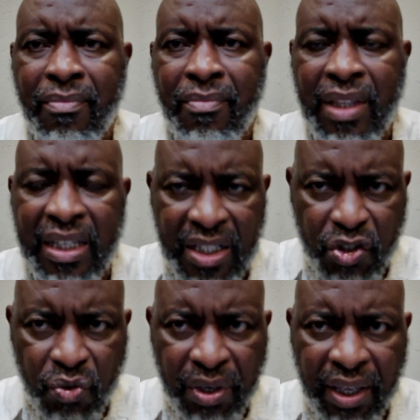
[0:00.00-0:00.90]
there's
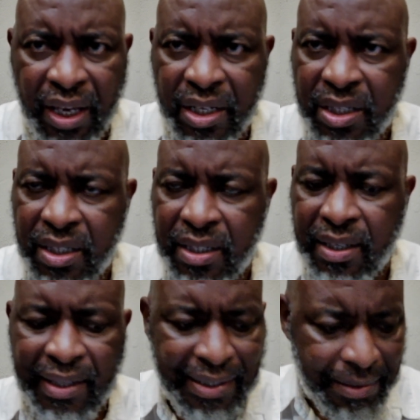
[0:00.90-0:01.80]
adjudication,
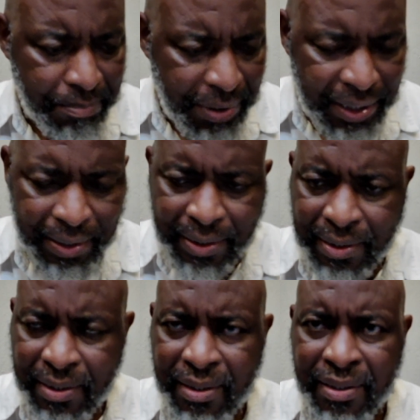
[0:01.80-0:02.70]
there's a priest,
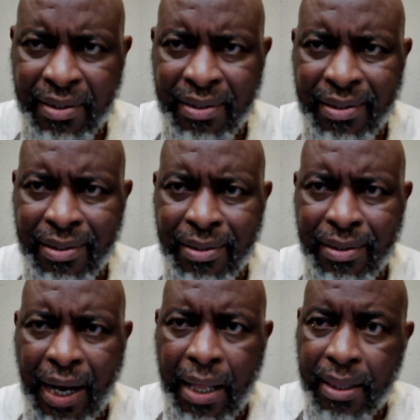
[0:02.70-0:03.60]

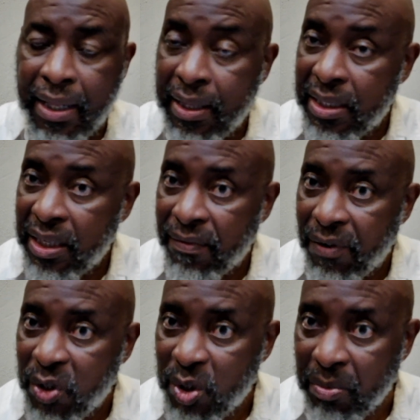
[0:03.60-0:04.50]
and then there's
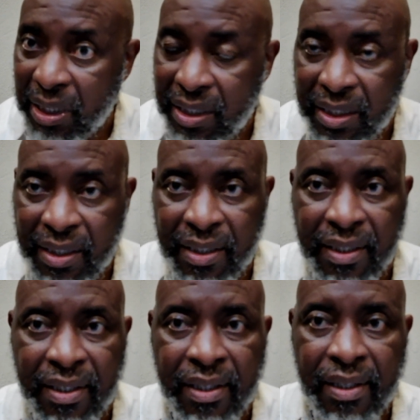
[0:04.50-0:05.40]
enforcement.
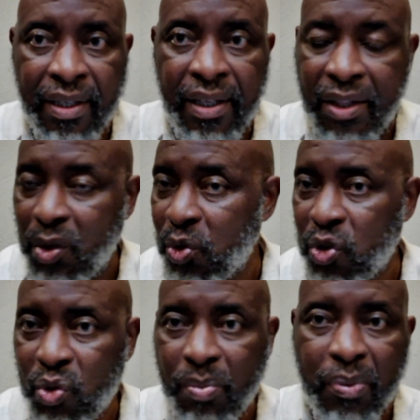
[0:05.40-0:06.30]
Those
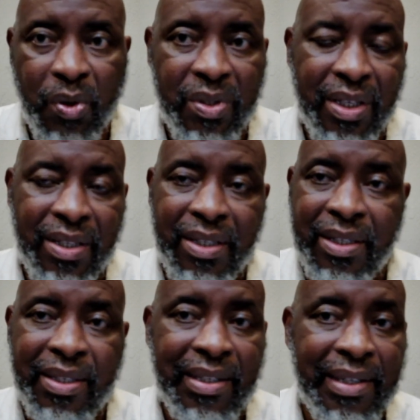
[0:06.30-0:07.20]
due
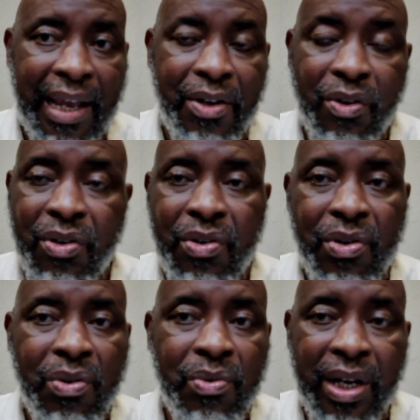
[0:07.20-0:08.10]
processes are not
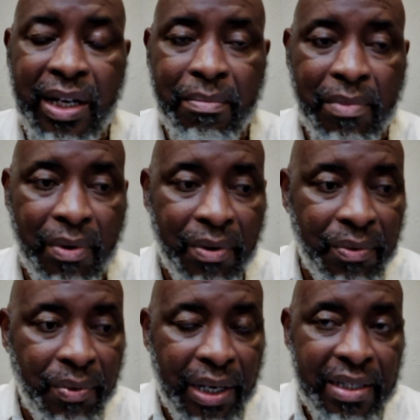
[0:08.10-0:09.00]
known anymore.
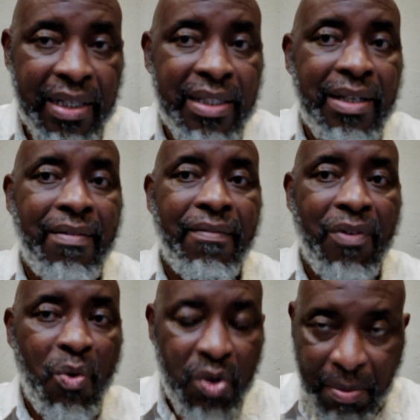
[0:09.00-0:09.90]
We are just
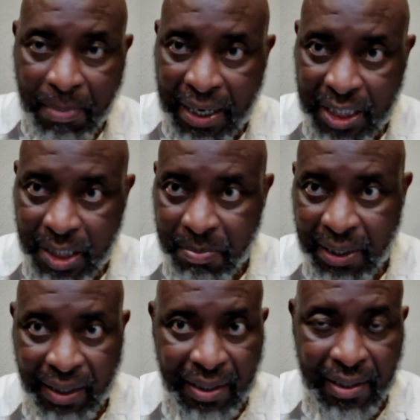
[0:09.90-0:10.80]
invoked by
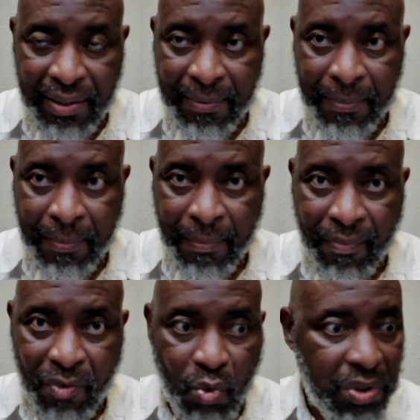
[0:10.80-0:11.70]
Spirit.
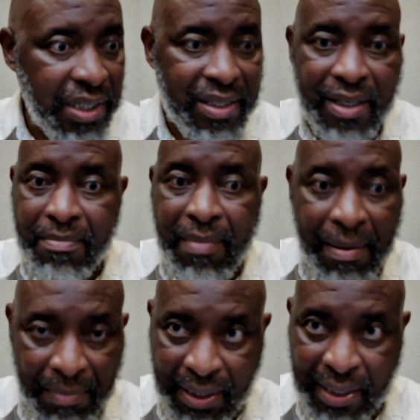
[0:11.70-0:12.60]
We just
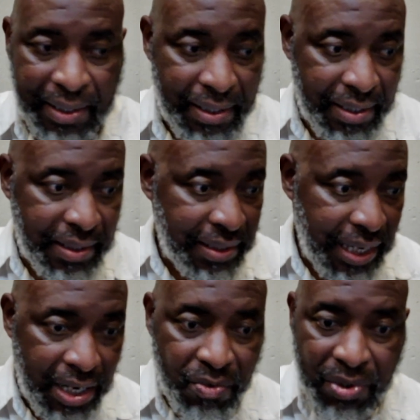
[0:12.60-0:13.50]
remember that this is how
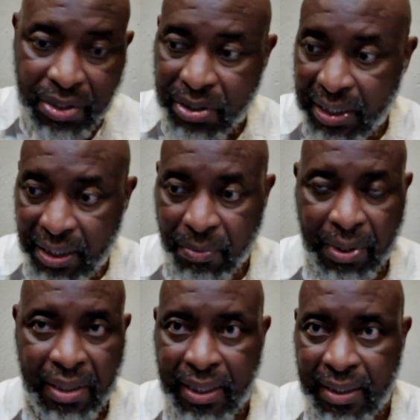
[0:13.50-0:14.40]
we deal with
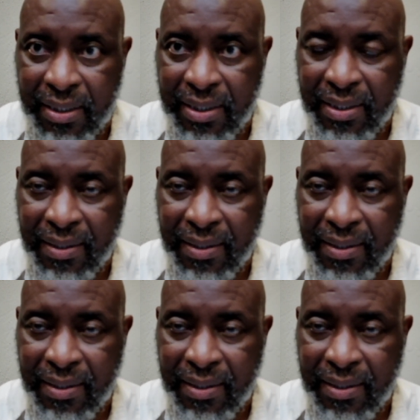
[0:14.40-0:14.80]
things.